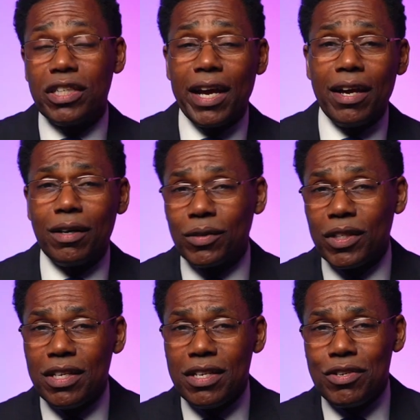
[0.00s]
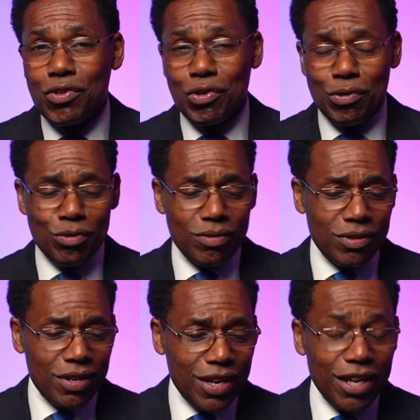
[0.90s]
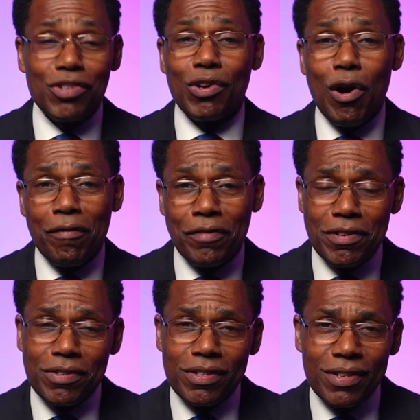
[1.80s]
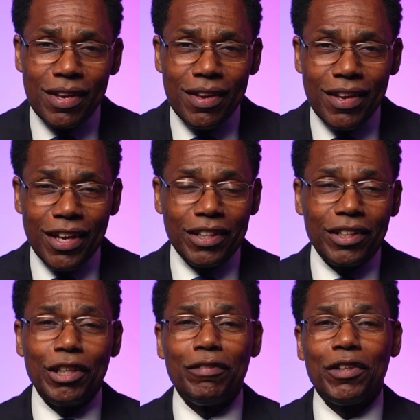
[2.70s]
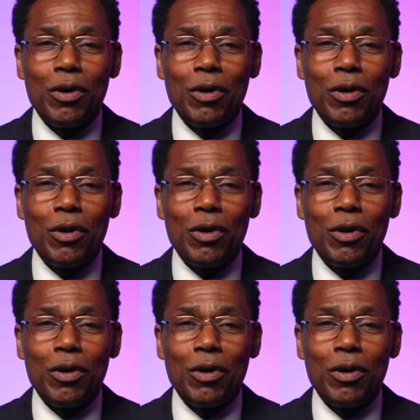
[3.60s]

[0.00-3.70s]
down to his office in Cleveland,